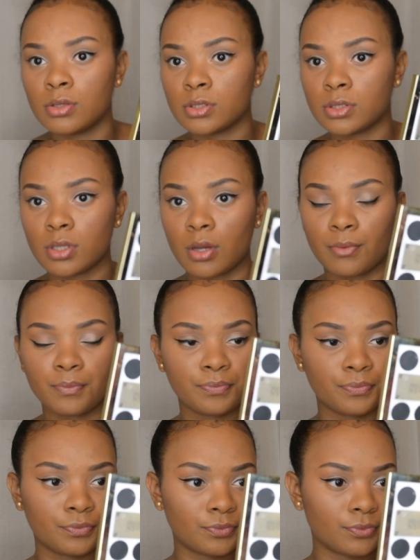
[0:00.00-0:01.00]
So,
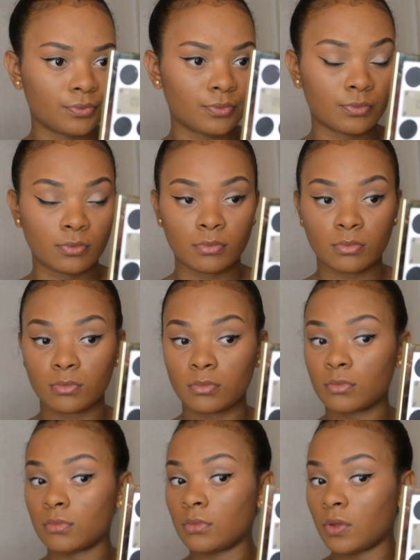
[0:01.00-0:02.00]

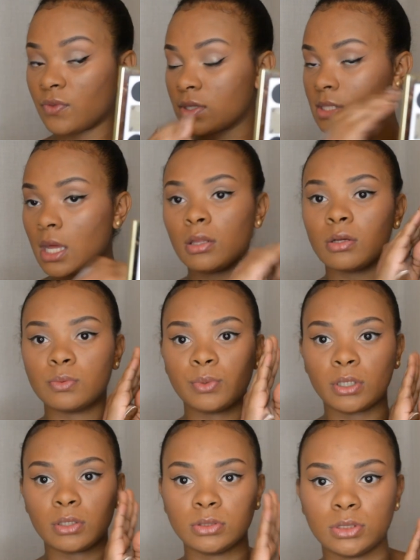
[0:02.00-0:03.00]
if this I look
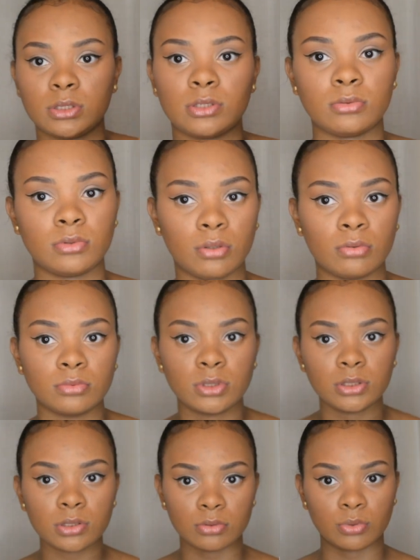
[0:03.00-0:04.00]
weird, just don't,
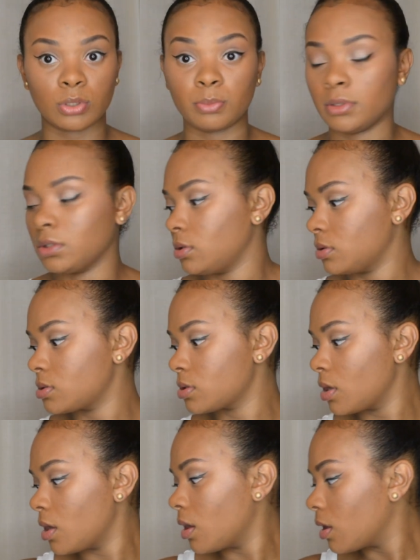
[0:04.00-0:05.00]
just ignore it, please.
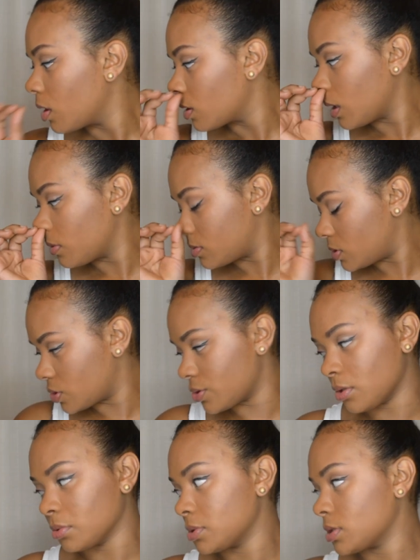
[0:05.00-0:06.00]
That was just
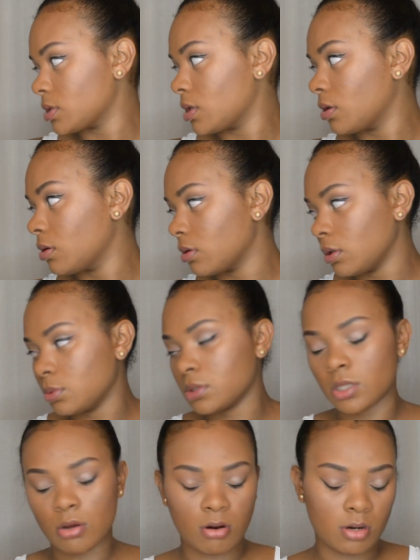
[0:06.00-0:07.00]
struggle just now. It was
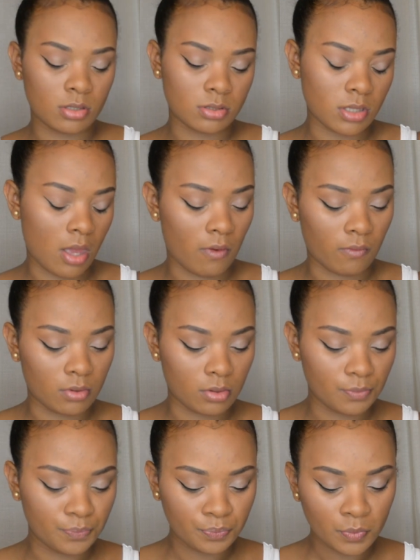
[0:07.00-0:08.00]
the hardest ever.